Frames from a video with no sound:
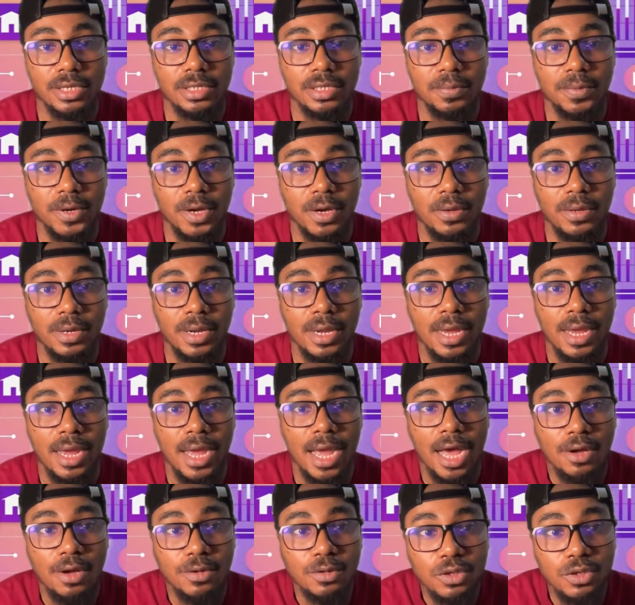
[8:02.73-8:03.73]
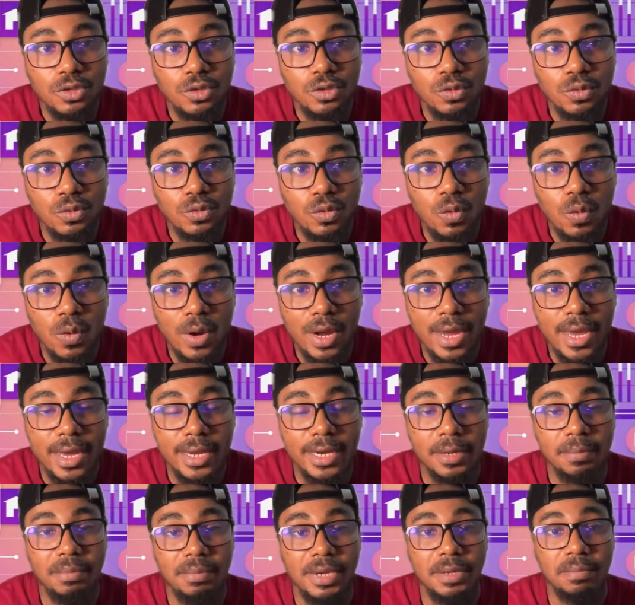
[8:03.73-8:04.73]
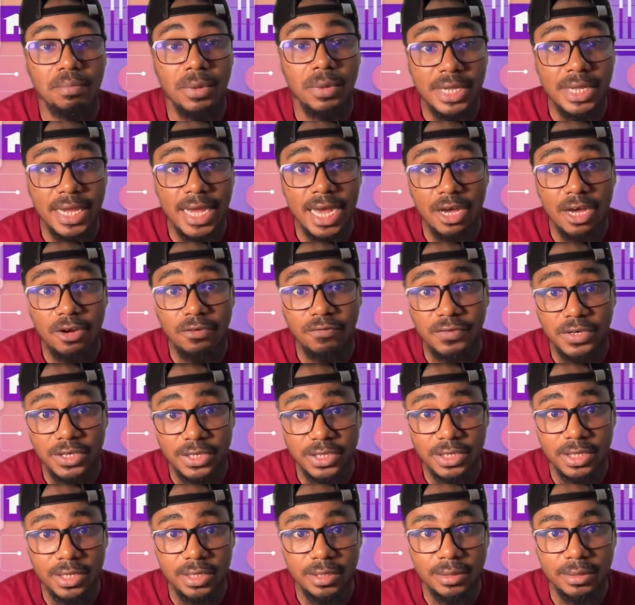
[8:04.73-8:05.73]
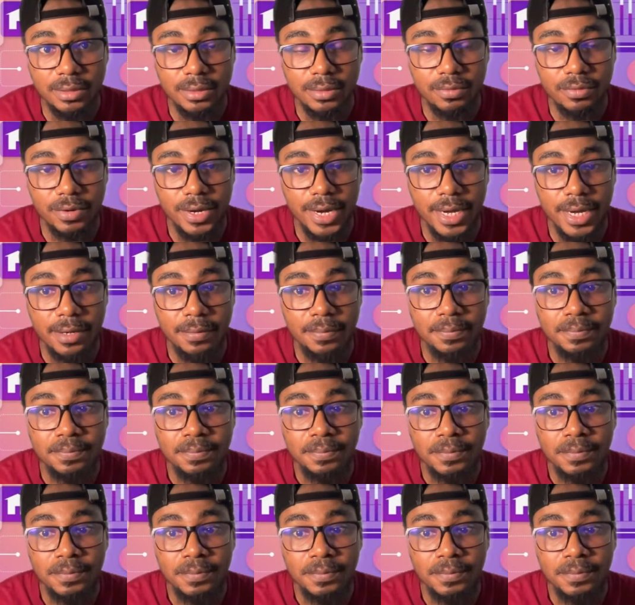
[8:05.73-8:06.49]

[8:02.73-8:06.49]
It's about how do you go ahead and make money out of the skill, right?